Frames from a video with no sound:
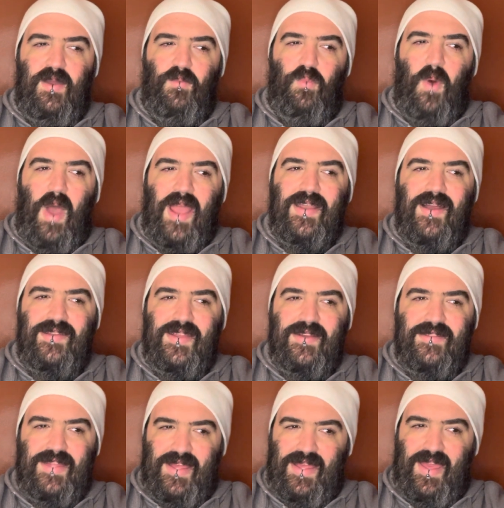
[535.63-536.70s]
Why not Dale
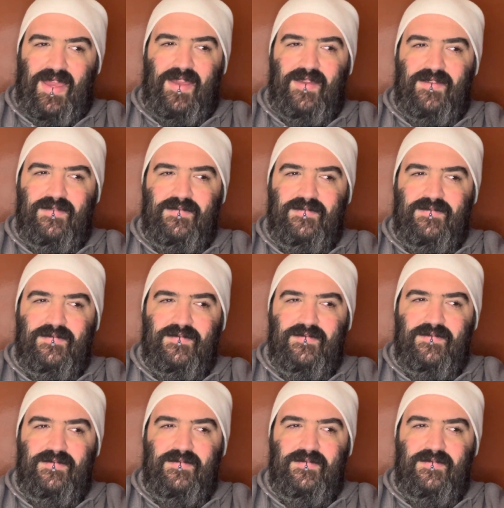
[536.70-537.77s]
Dickey?
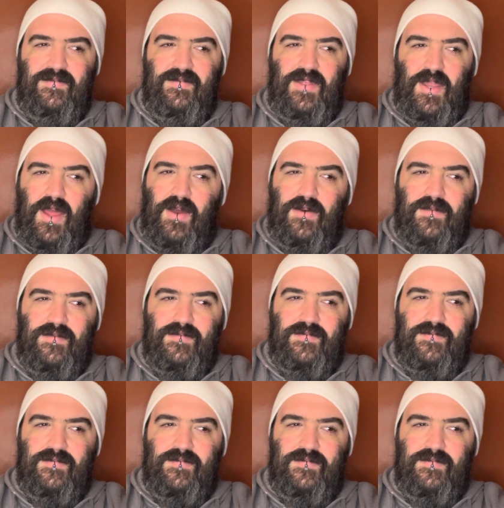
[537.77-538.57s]
You know?